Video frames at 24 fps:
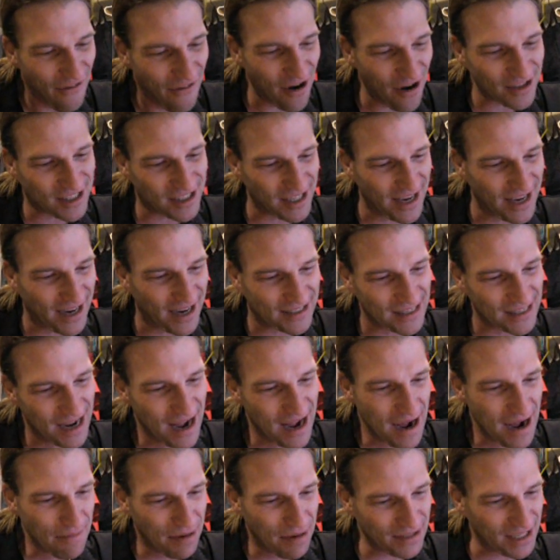Verse
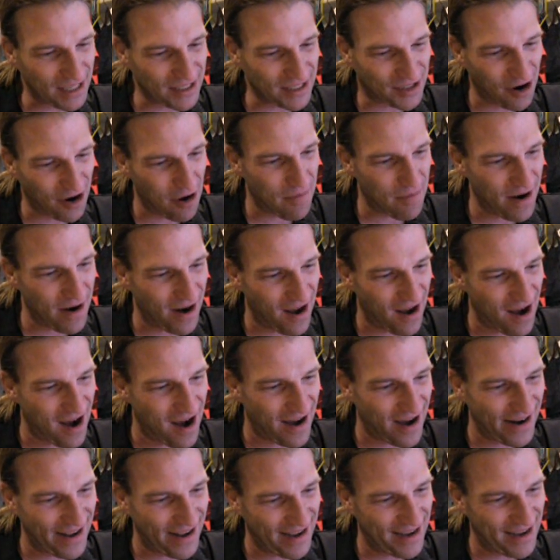6, put the turban
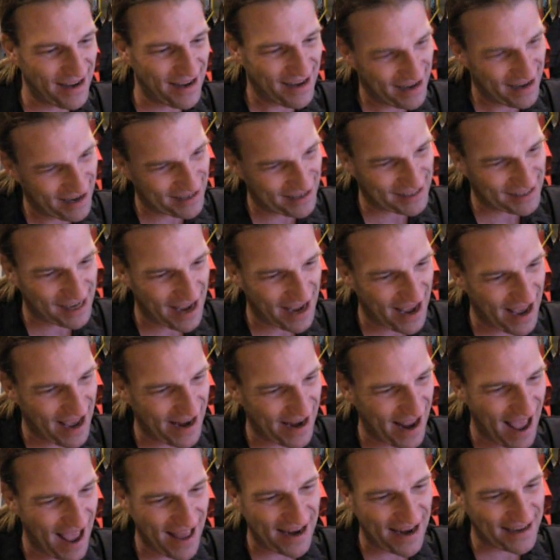on his
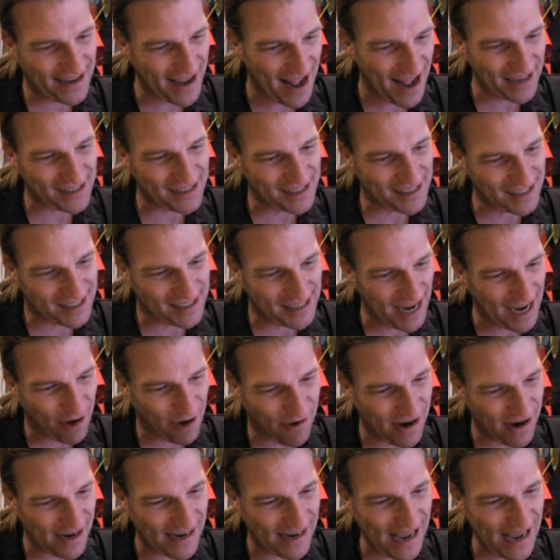head and attach the
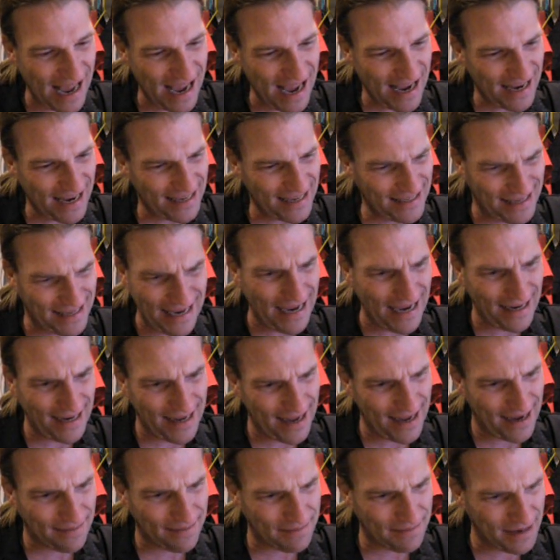sacred
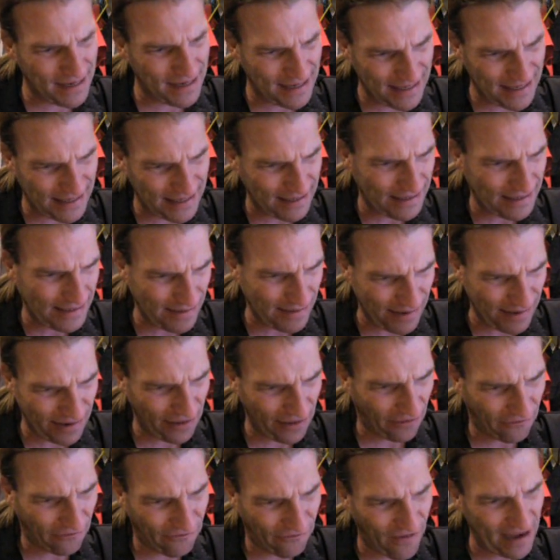diadem,
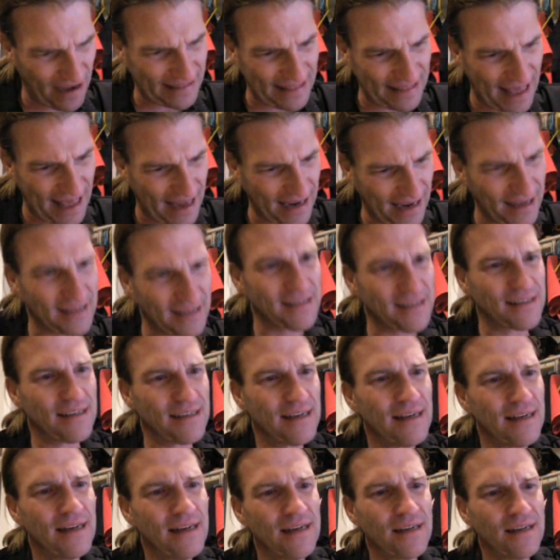where the fuck that is,
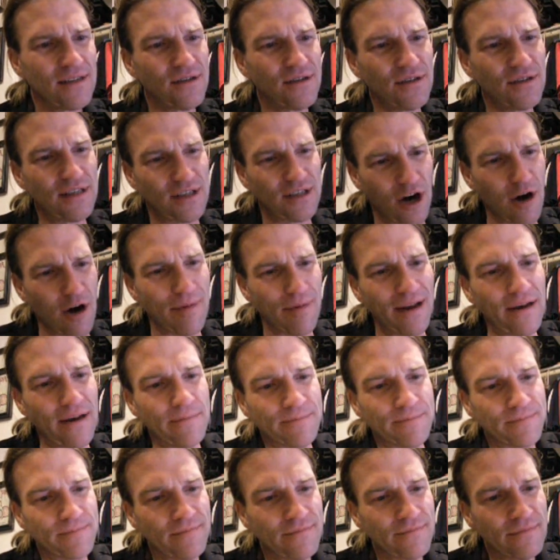to the
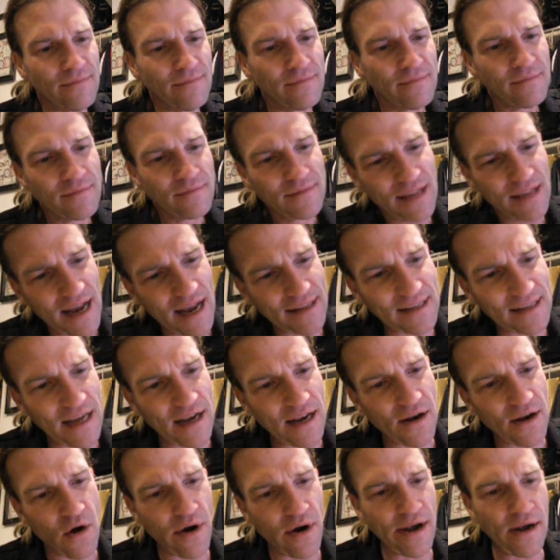turban. Take
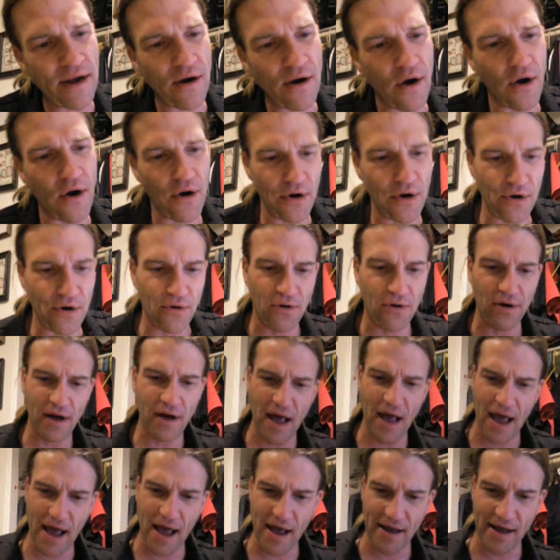the anointing
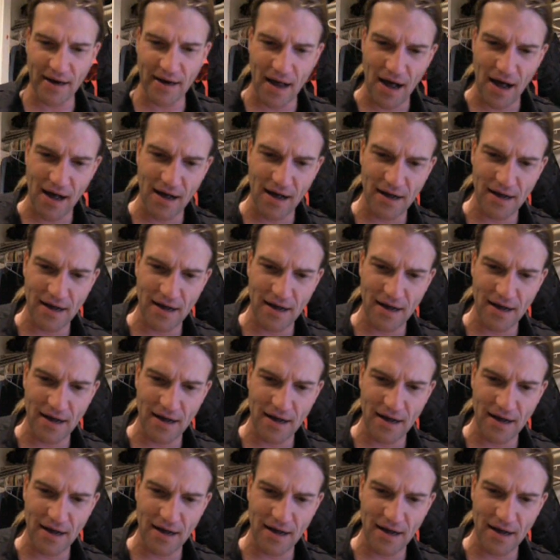oil and